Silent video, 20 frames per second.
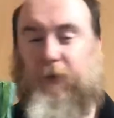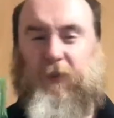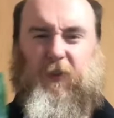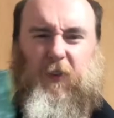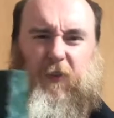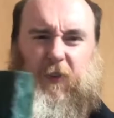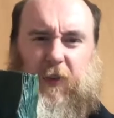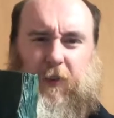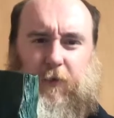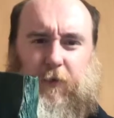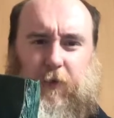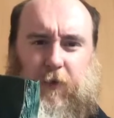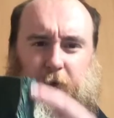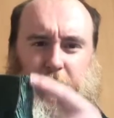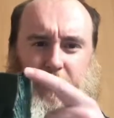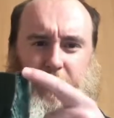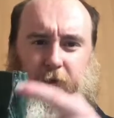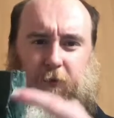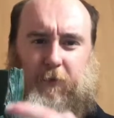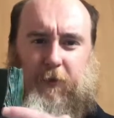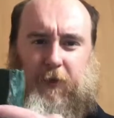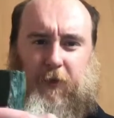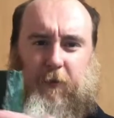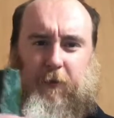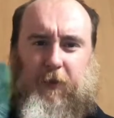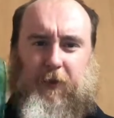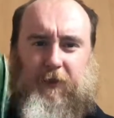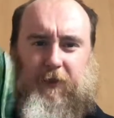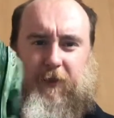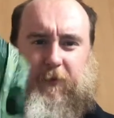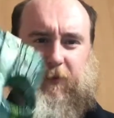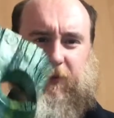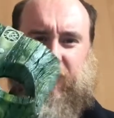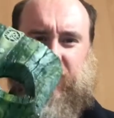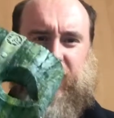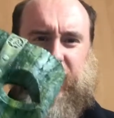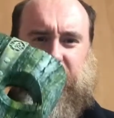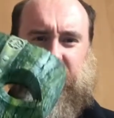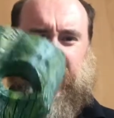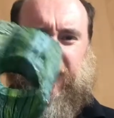but it's not really fucked. It's just missing a piece there. But
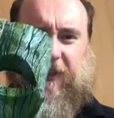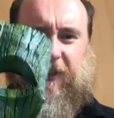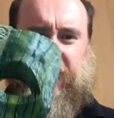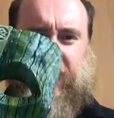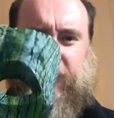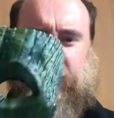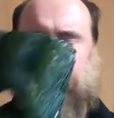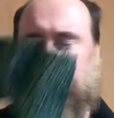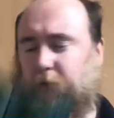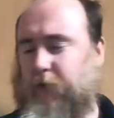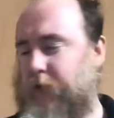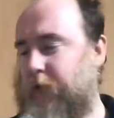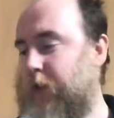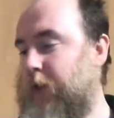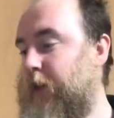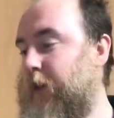other than that, it's still good.